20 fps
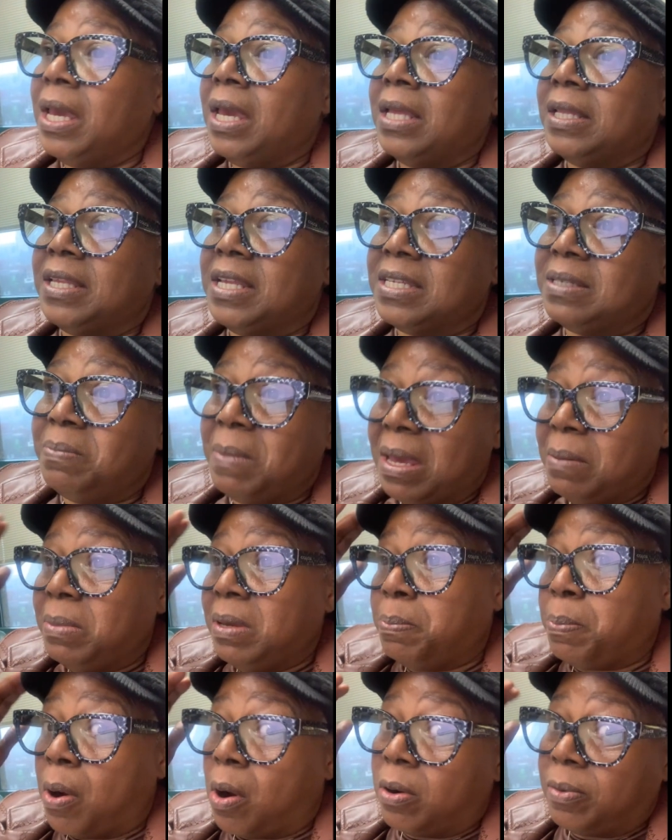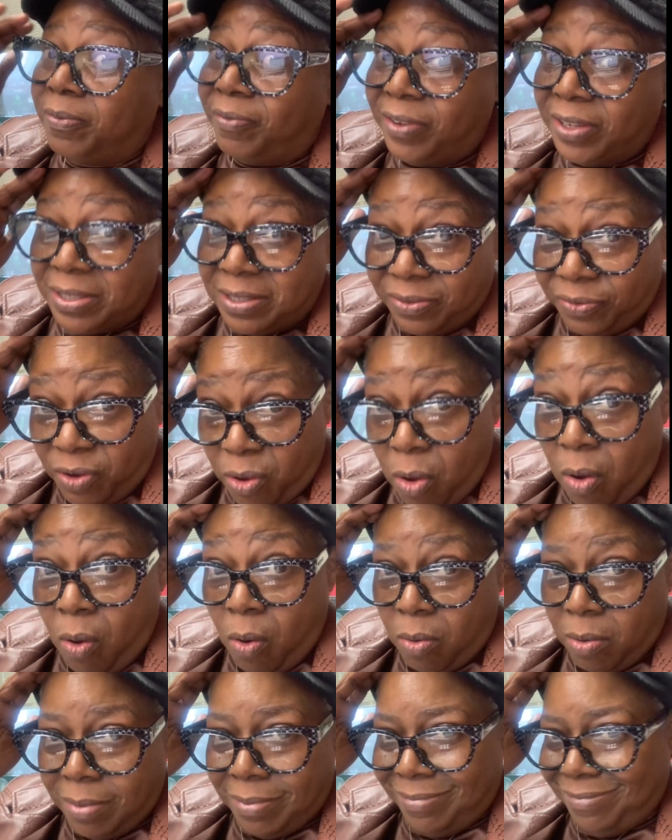this may be purposeful,
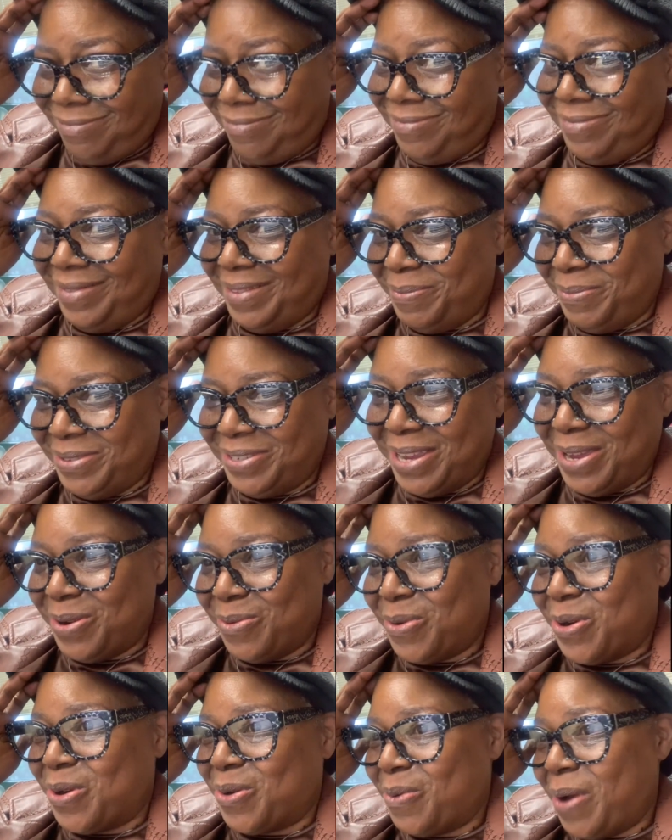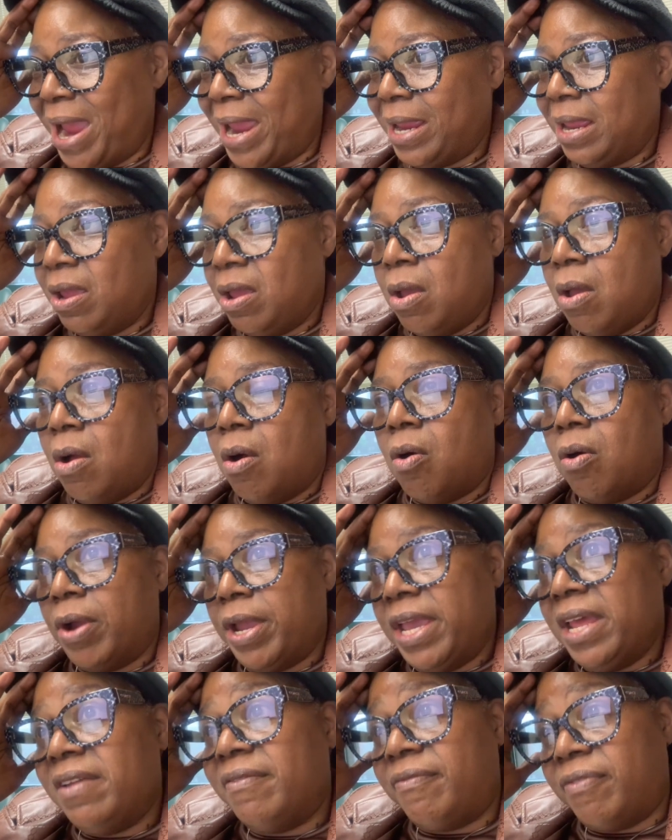let me say the word right, or
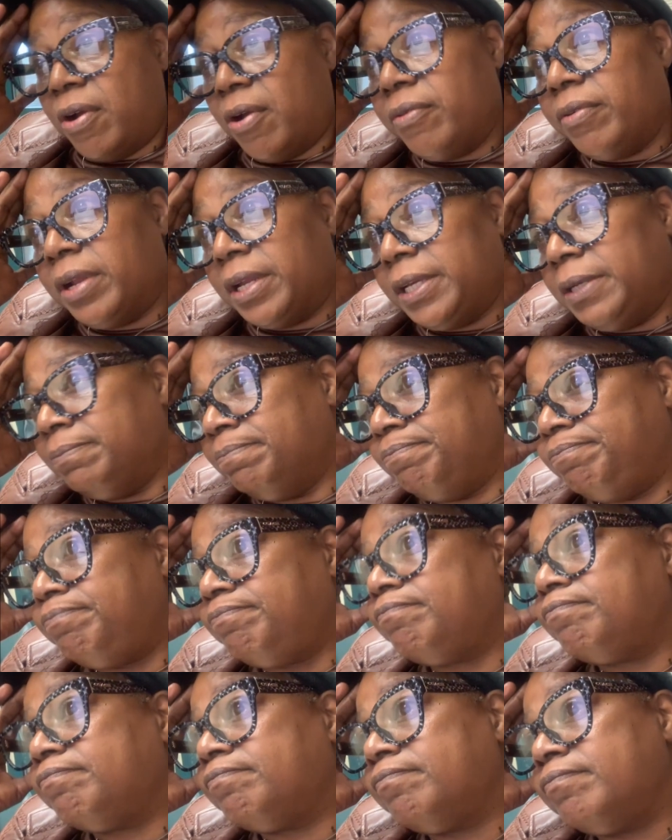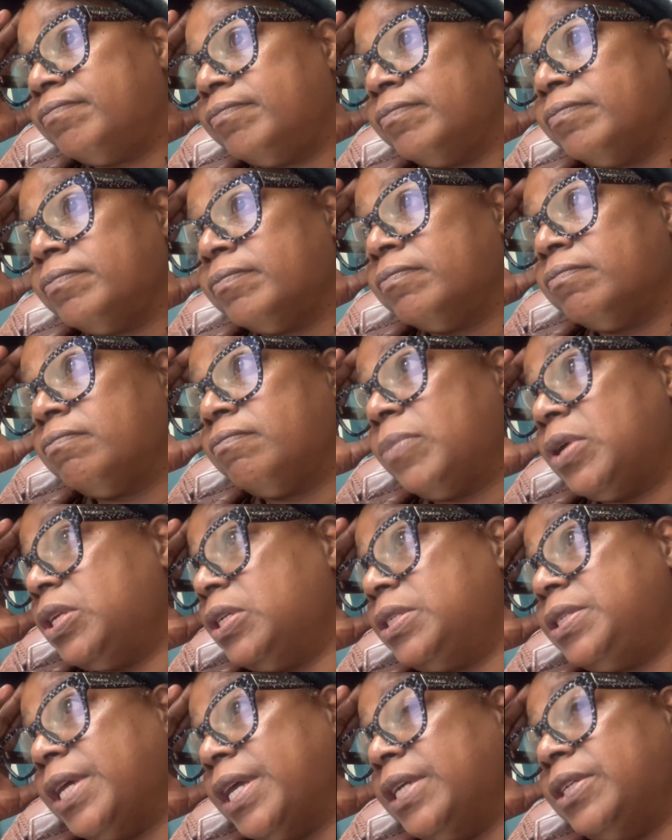inadvertently, but
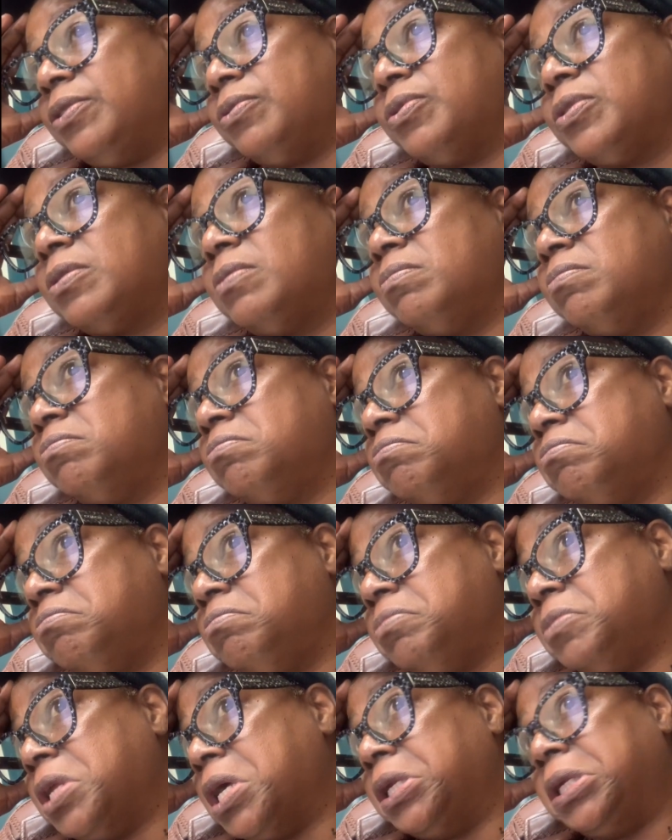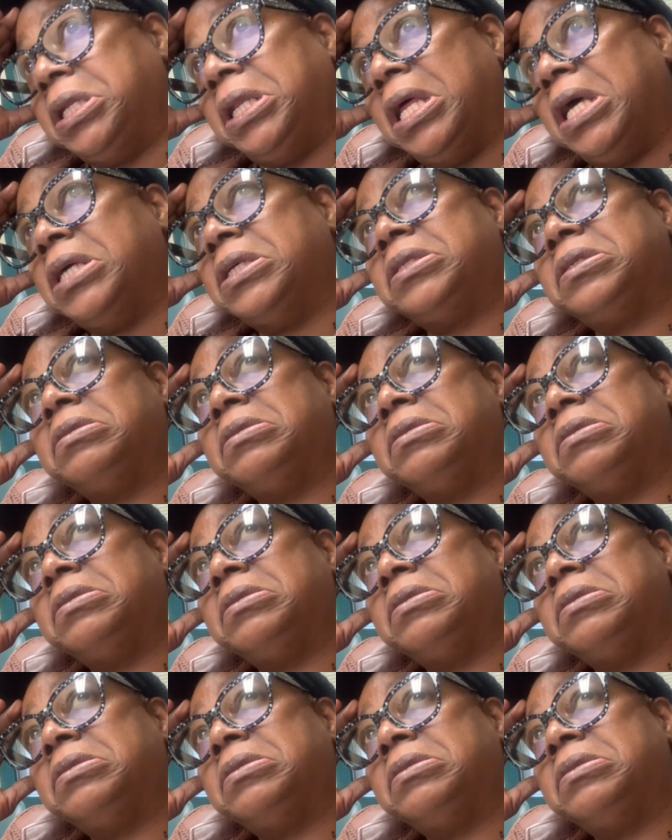it's dangerous nonetheless.